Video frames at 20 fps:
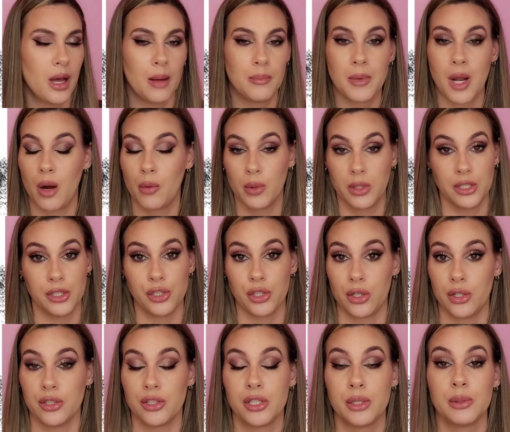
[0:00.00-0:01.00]
I'm not really
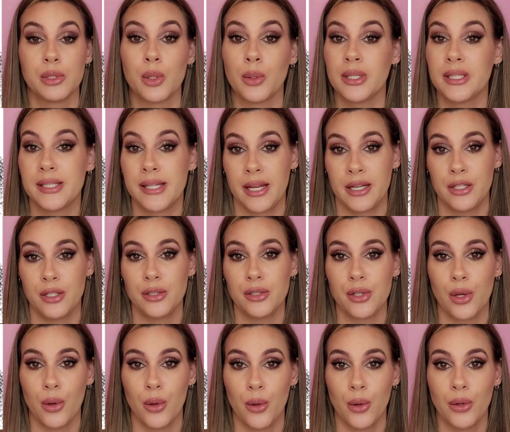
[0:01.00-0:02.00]
sure. She was only 10
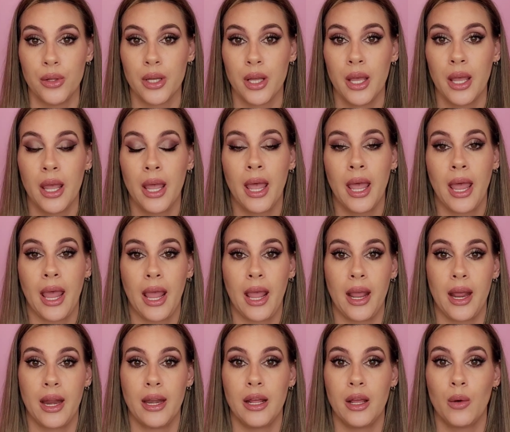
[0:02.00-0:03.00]
years old,
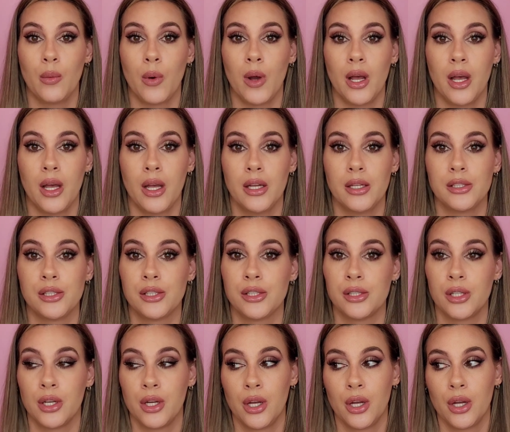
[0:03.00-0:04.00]
and it
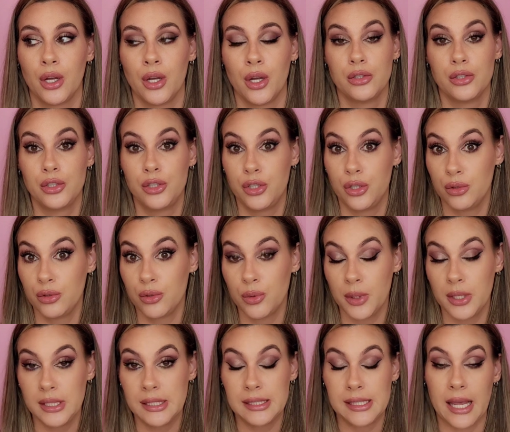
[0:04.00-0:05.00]
was June
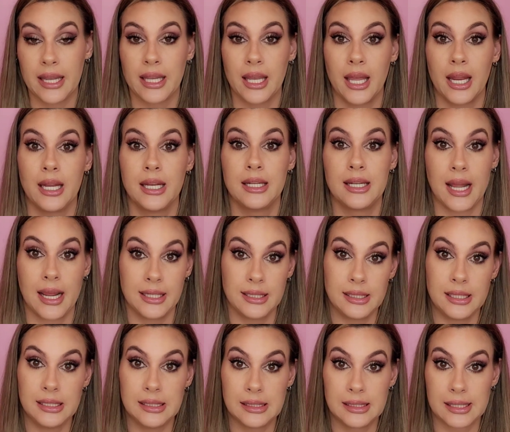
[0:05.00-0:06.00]
22nd,
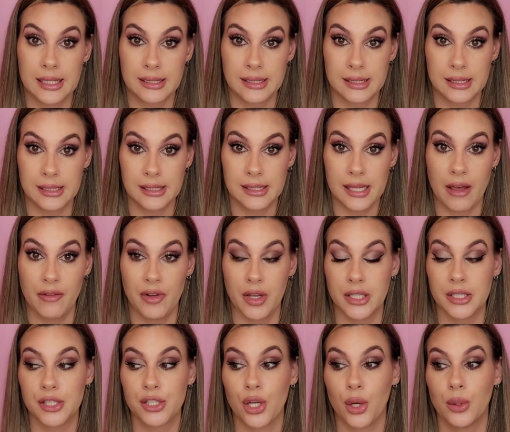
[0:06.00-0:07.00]

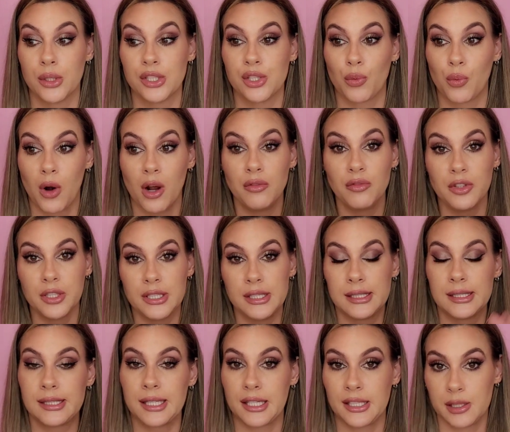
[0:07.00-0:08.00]
1967. So it's roughly
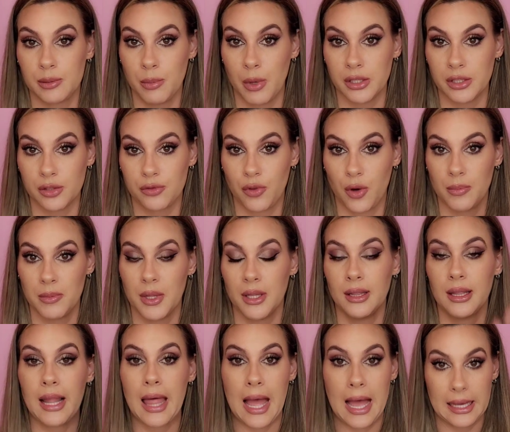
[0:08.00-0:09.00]
6 months from the
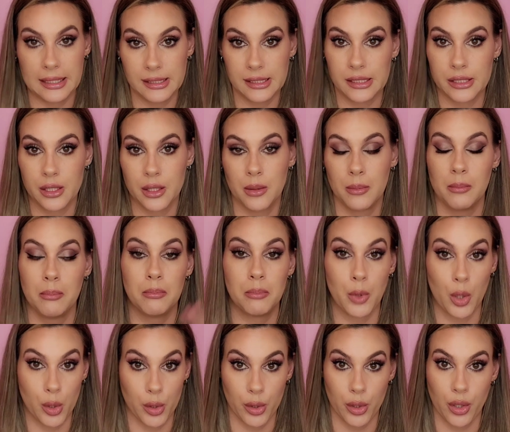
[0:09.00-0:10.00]
last
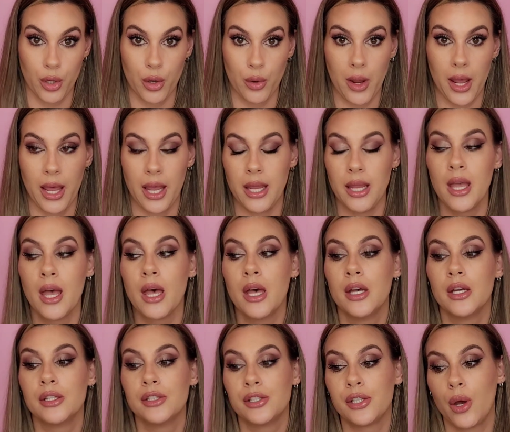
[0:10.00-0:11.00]
murder, okay?
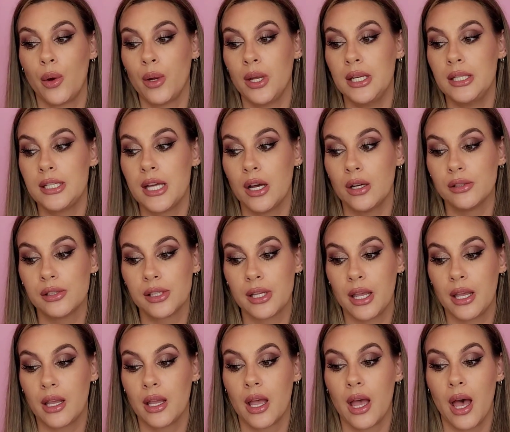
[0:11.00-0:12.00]
So he tells
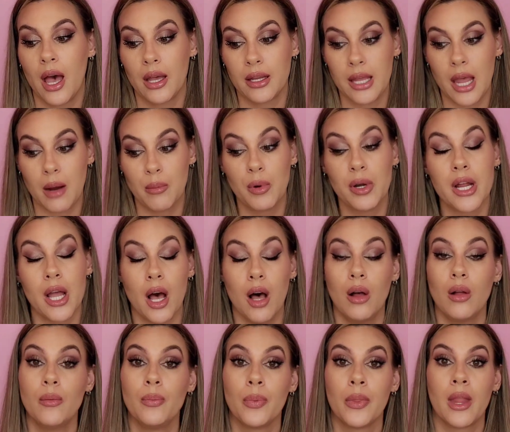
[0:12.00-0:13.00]

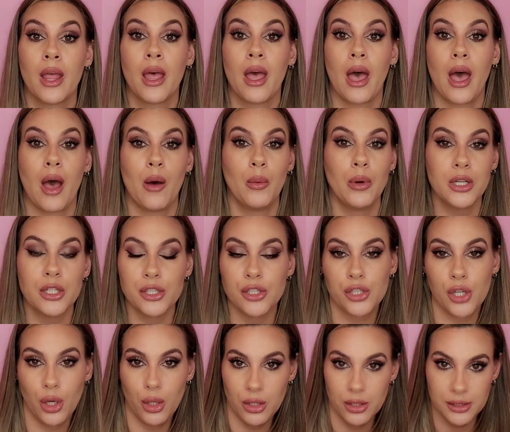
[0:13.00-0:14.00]
Gabrielle, I want to
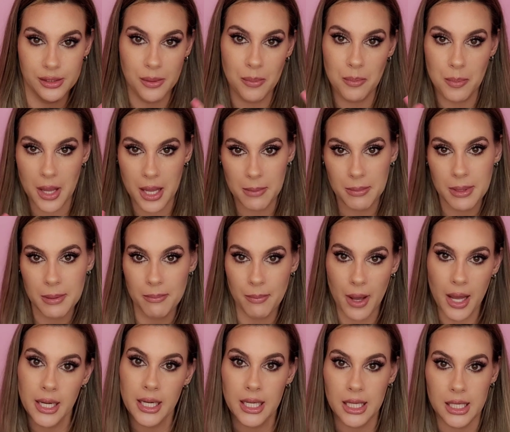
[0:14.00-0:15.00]
show you some baby
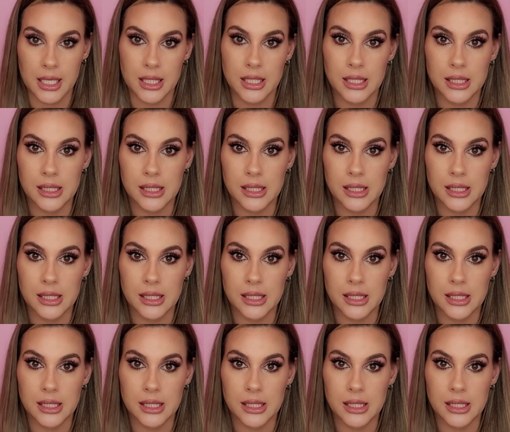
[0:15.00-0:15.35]
bunnies.